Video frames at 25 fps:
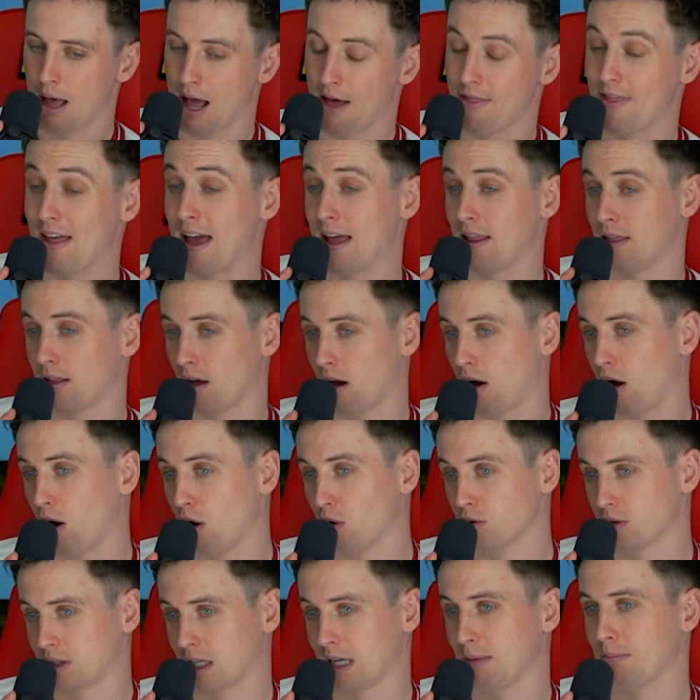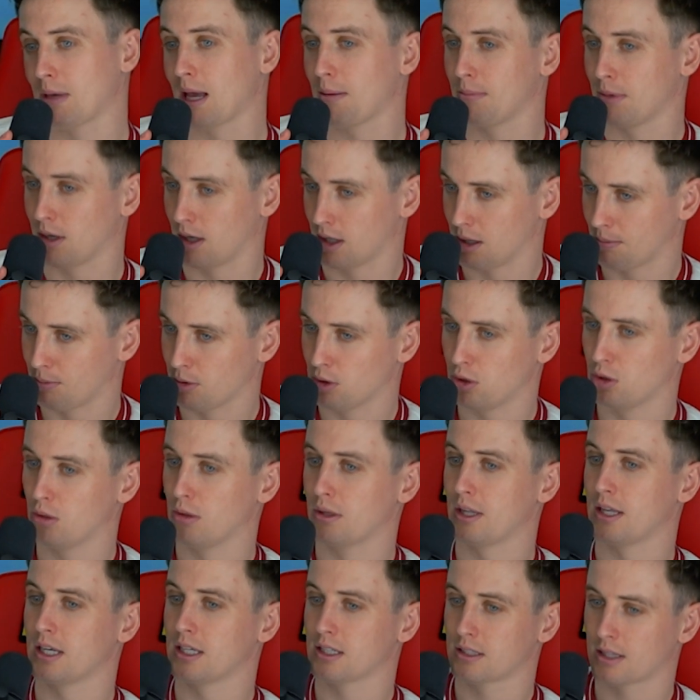And then the whole team get behind the ball,
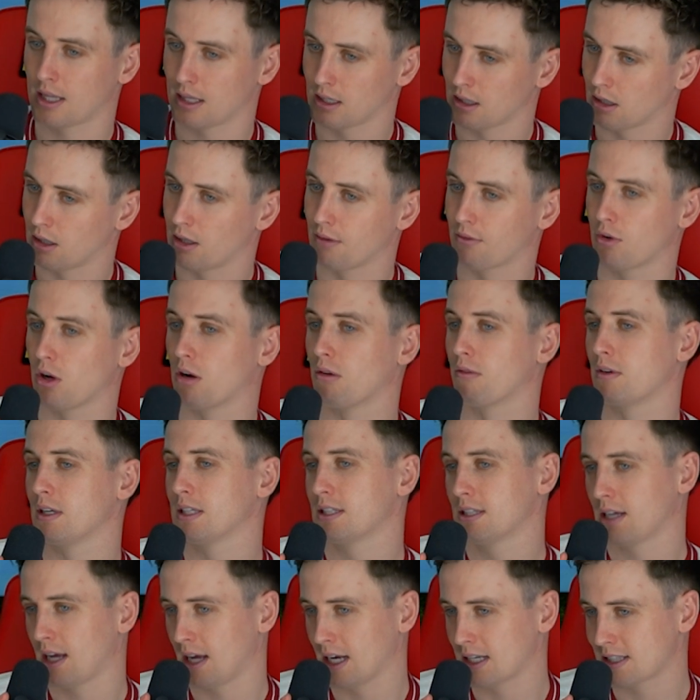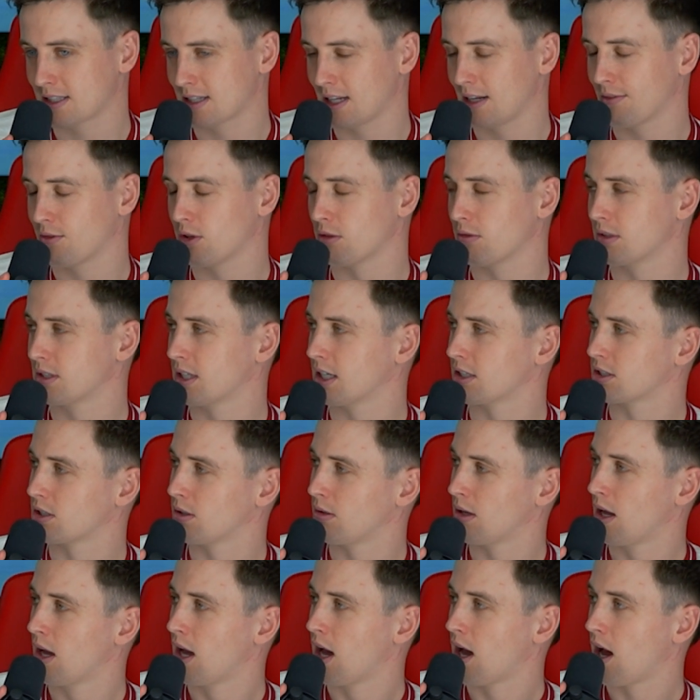and then England have got to reset. Italy have got to reset.
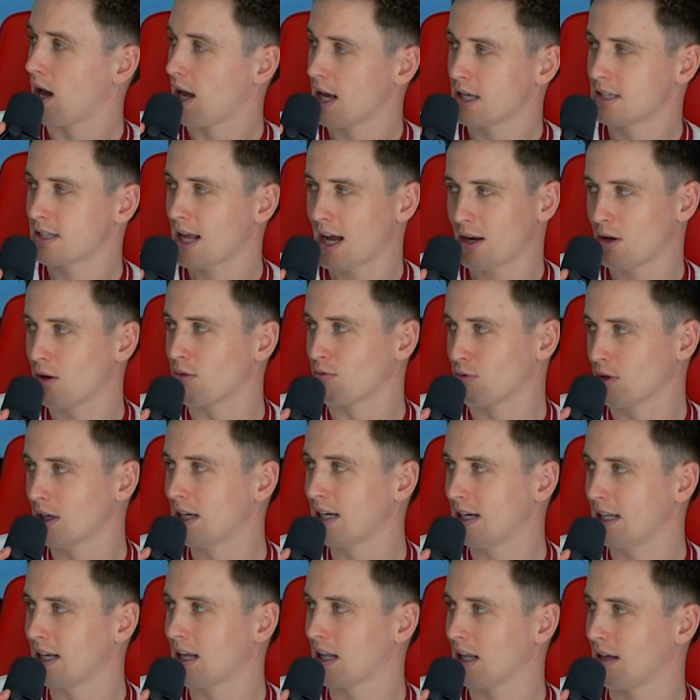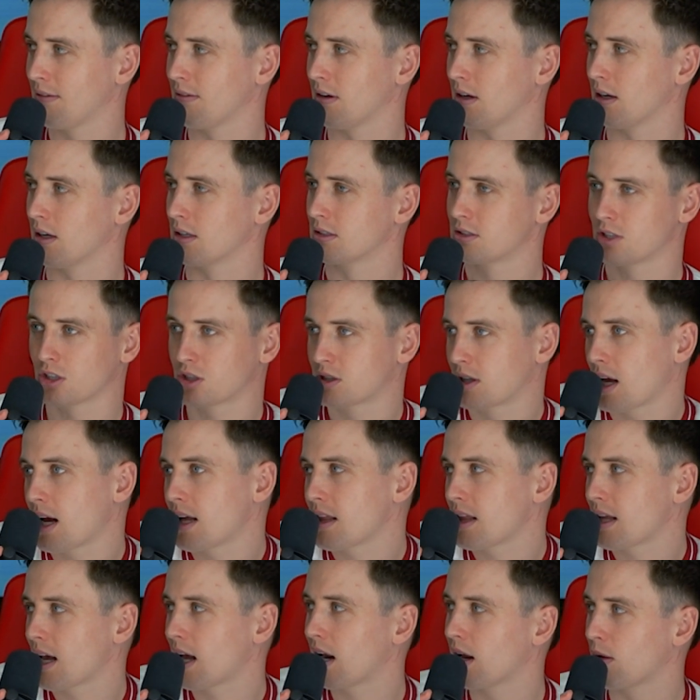So is that not really clever? Just
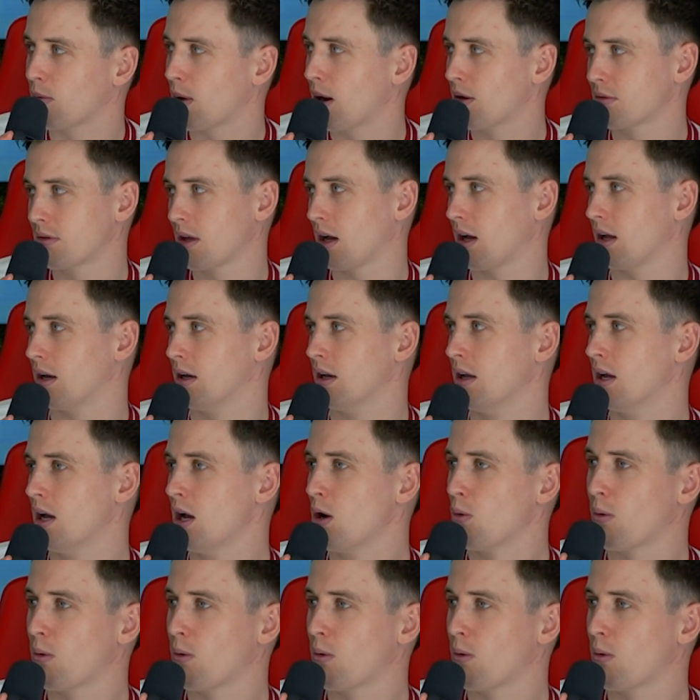take the yellow. Well done.